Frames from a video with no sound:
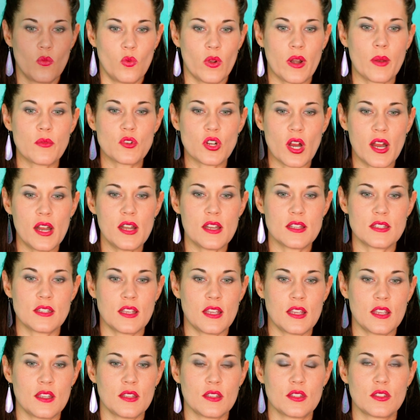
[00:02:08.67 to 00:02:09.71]
What I'm trying to
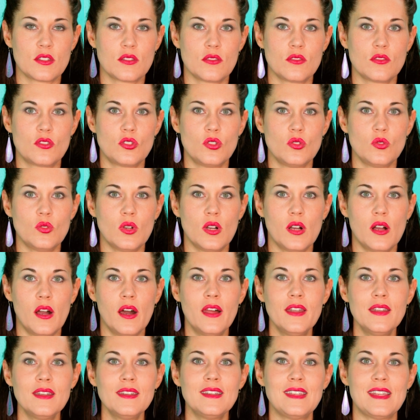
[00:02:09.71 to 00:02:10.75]
say is to
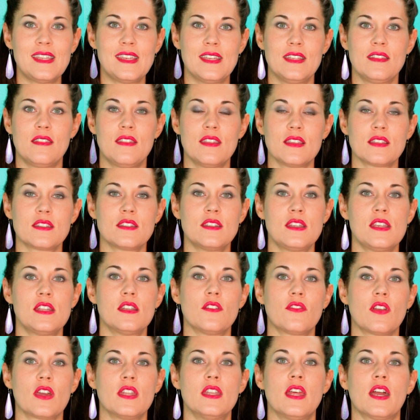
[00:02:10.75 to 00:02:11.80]
unneed this need
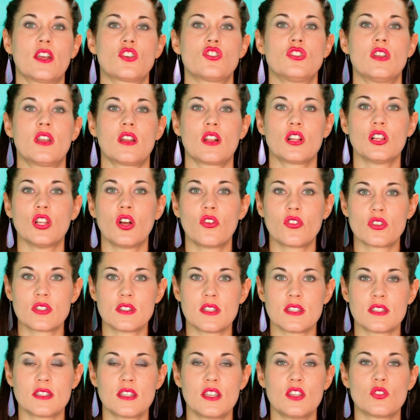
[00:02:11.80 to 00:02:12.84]
of connection and
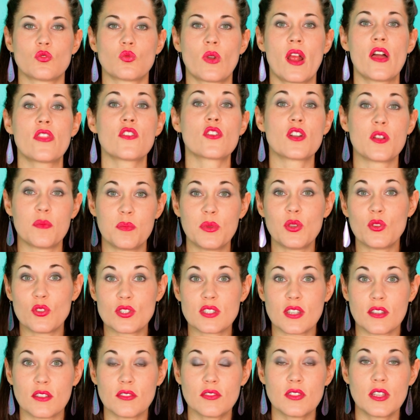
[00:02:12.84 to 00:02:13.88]
closeness is rather
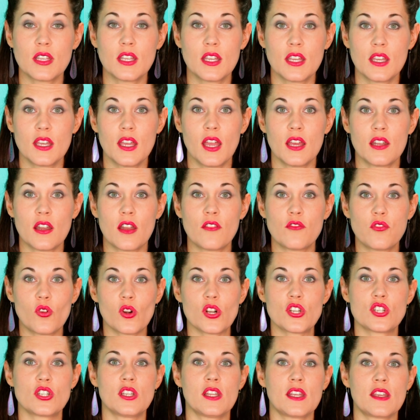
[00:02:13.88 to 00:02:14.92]
abusive, and
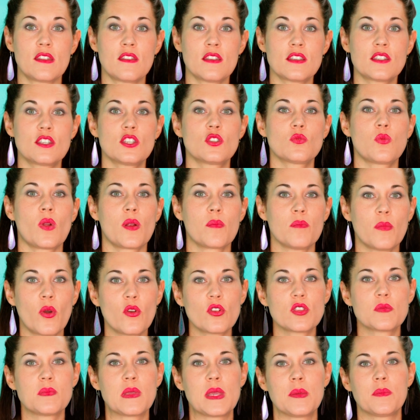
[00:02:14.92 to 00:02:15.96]
unfortunately this is where
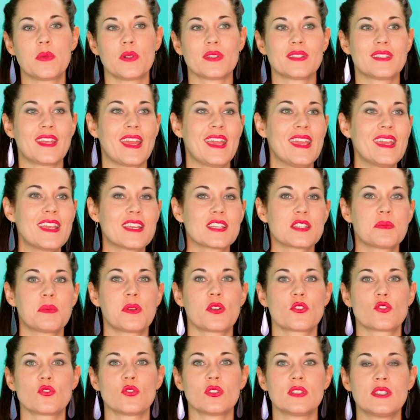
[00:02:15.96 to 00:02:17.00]
most people take
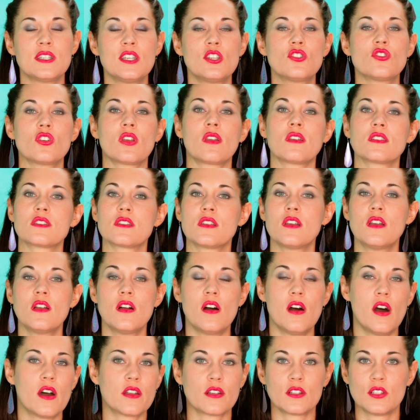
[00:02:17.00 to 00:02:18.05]
spiritual teachings
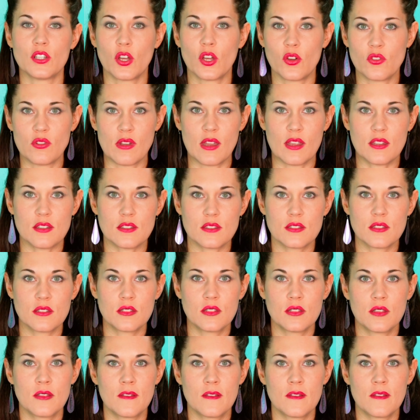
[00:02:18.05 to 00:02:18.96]
on aloneness.